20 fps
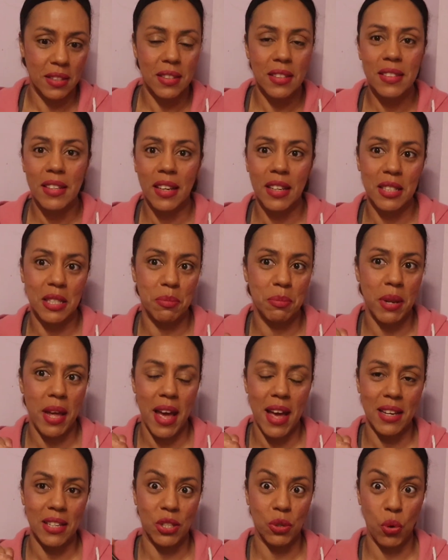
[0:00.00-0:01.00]
it's like a
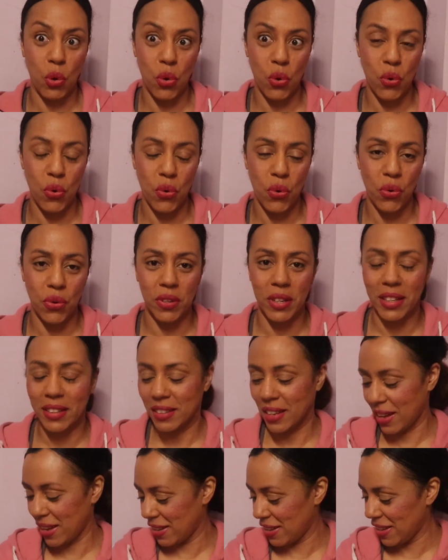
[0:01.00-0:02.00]
splash,
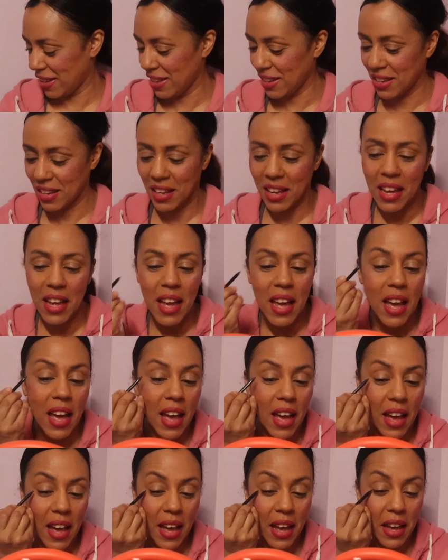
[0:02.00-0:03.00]
like that.
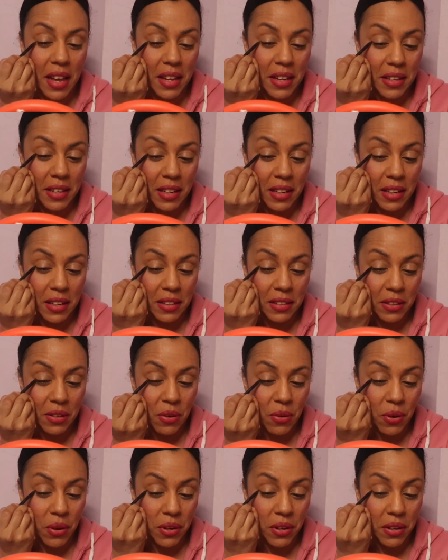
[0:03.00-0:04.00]
And in the
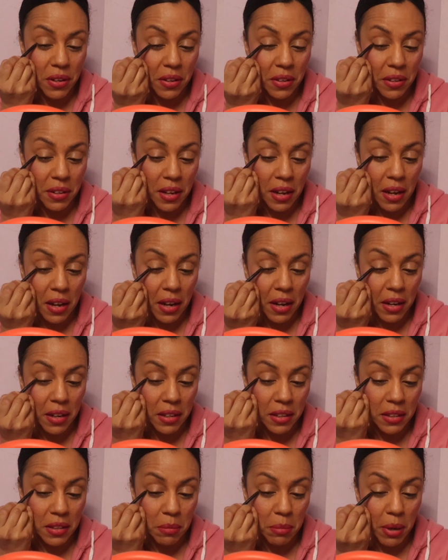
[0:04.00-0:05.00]
corner of the eye,
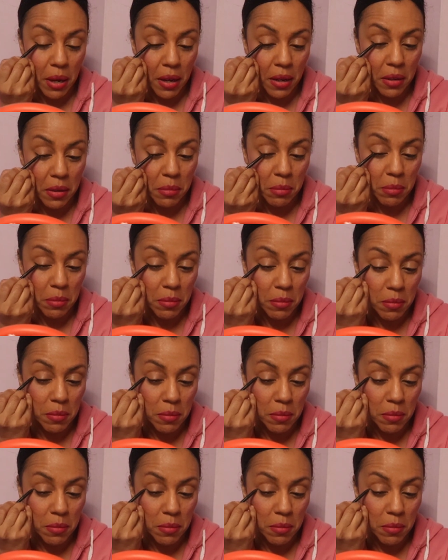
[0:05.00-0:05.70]
in the bottom.